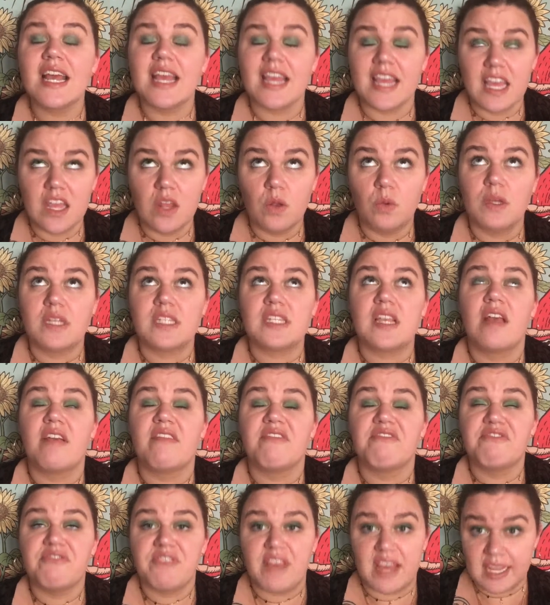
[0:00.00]
It was
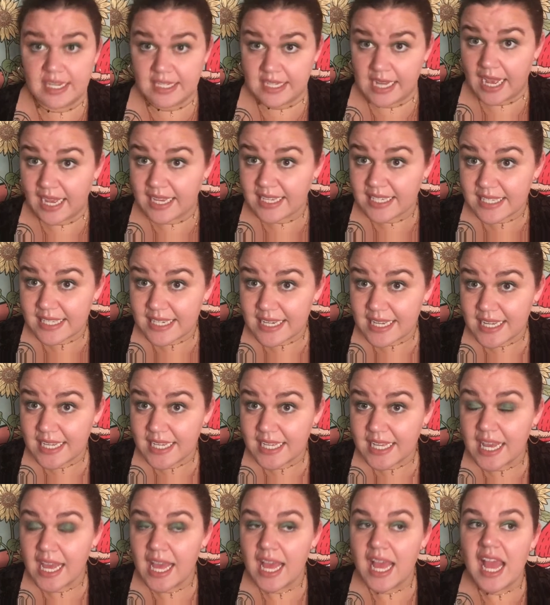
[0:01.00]

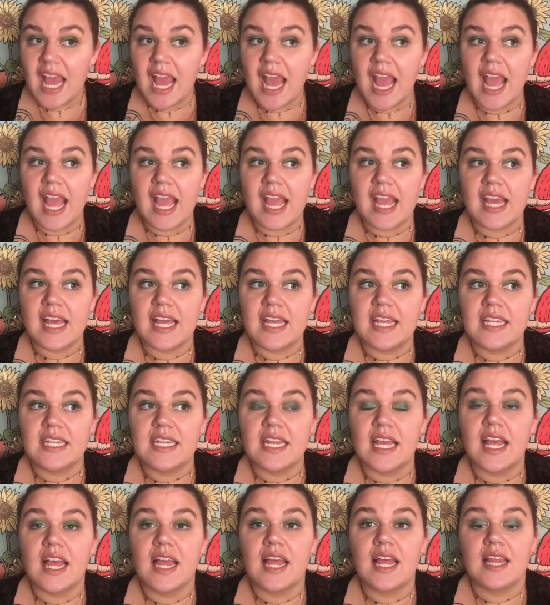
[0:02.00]
fantastic,
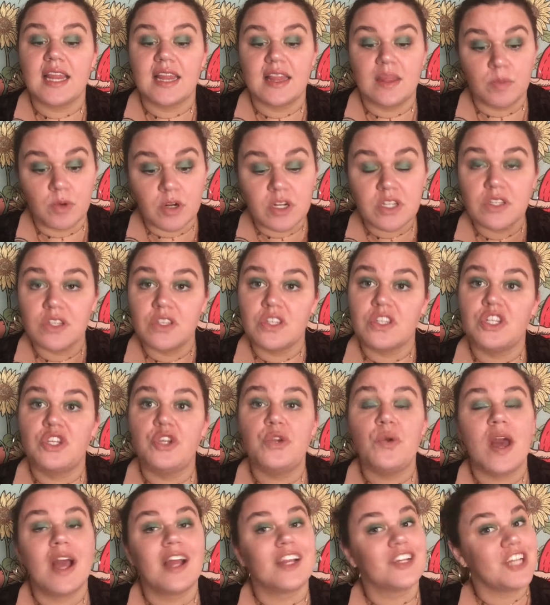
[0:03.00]
and The Merciless
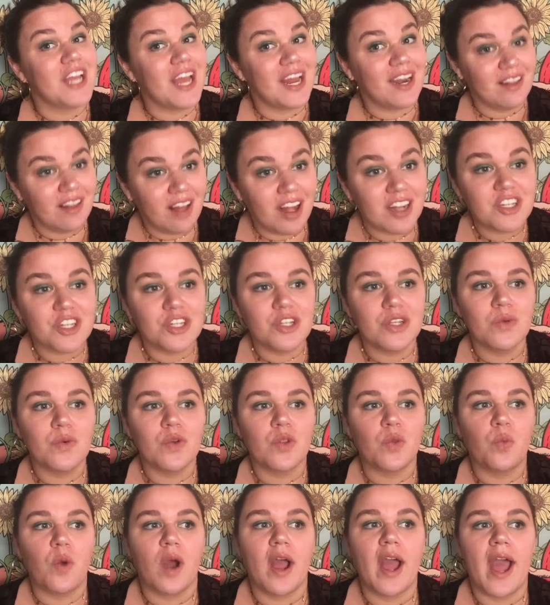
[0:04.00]
Two actually had a lot to do
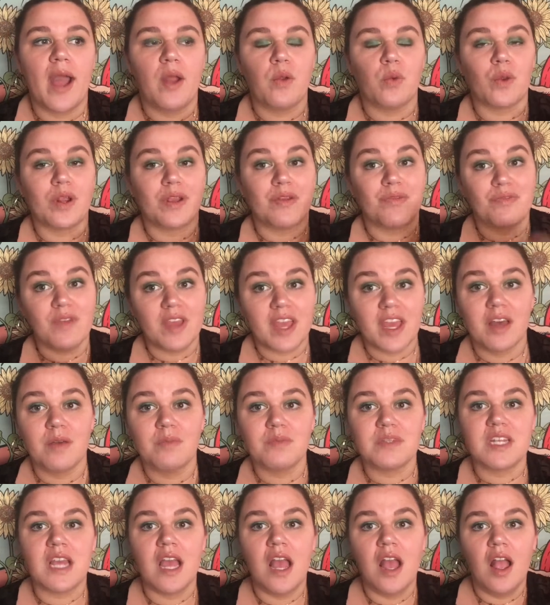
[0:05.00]
with why I
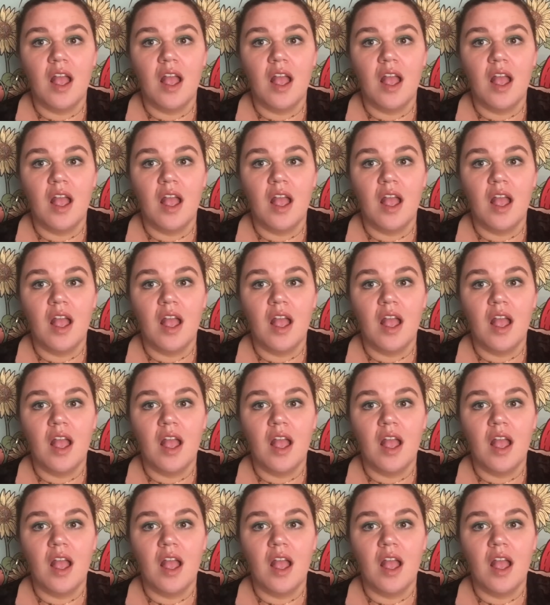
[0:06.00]
revamped